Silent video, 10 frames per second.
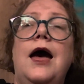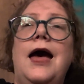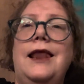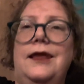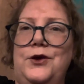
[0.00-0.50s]

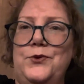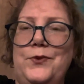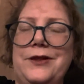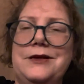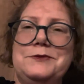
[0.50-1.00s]
Hello,
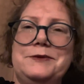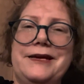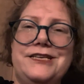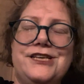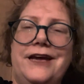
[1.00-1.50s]
welcome to
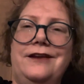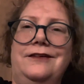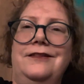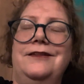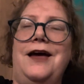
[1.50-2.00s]
my
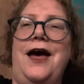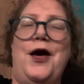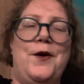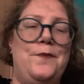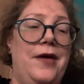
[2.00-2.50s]
channel.
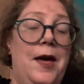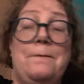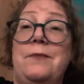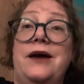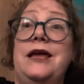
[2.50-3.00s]

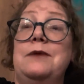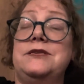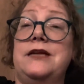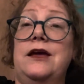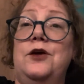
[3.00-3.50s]
My name's
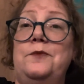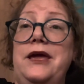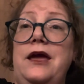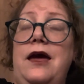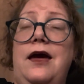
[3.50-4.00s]

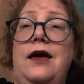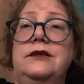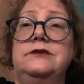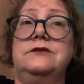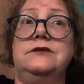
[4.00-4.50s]
Naomi
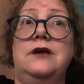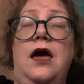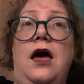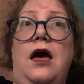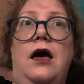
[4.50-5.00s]
and
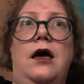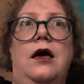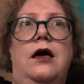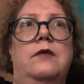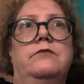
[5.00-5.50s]

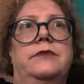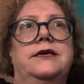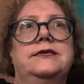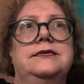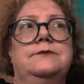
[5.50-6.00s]

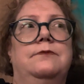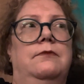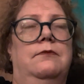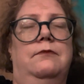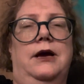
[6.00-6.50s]
this is
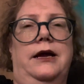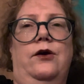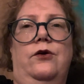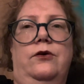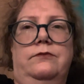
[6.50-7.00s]
my
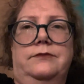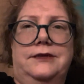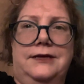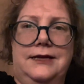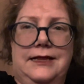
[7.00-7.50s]

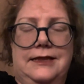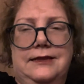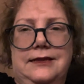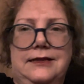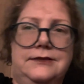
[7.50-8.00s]

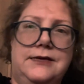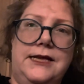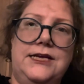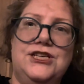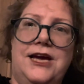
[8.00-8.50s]
little
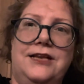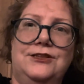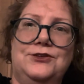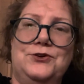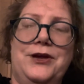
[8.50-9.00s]
tiny
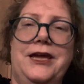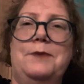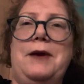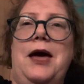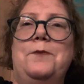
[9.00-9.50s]
channel talking
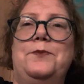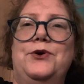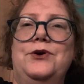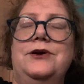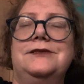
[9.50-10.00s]
about
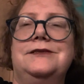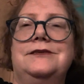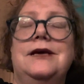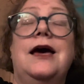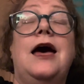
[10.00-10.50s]

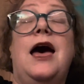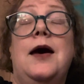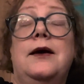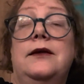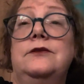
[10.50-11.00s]
books
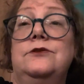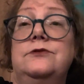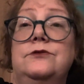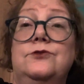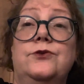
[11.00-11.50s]
and
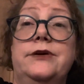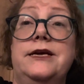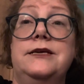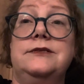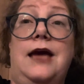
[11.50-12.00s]

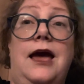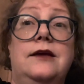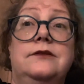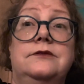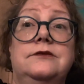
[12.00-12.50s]
toys
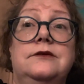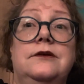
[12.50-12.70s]
and